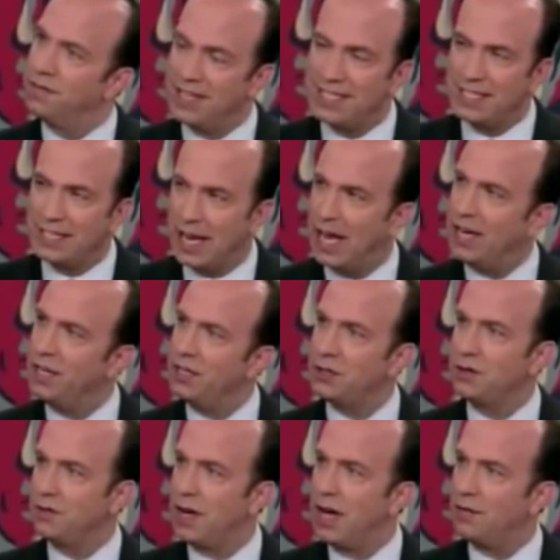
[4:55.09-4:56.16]
facing
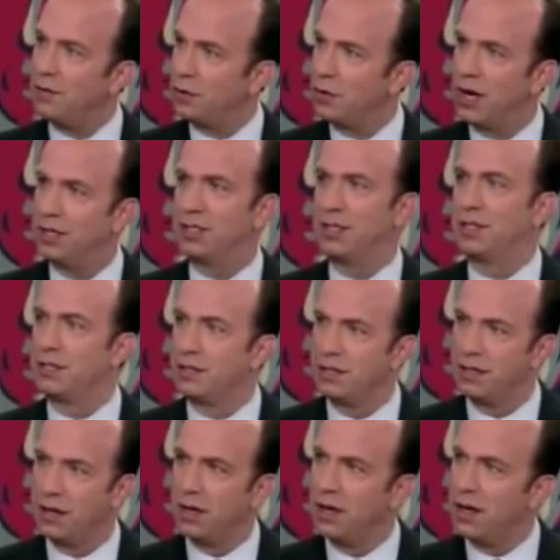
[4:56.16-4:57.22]
any survival crisis,